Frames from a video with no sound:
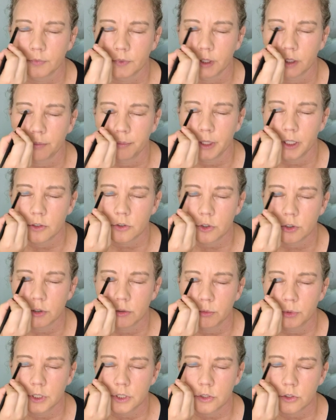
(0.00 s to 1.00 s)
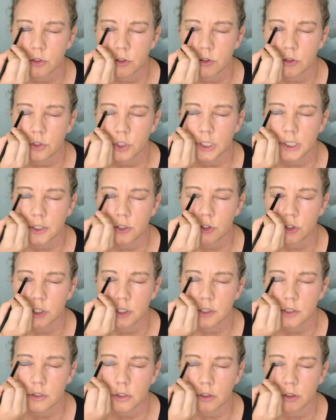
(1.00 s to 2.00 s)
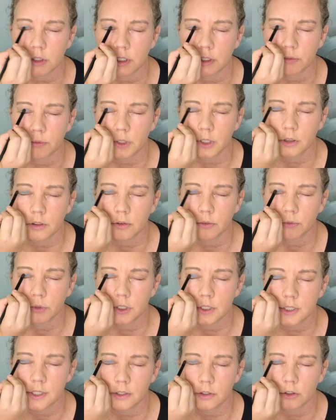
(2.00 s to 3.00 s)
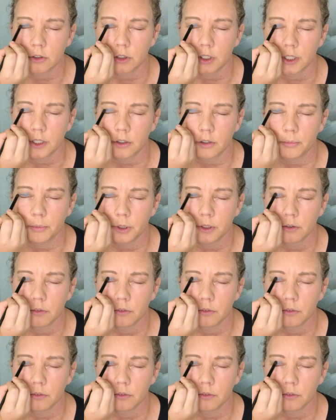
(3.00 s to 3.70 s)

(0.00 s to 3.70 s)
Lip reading: I'm not sure which shade she's starting with. What does it look like, Aubrey?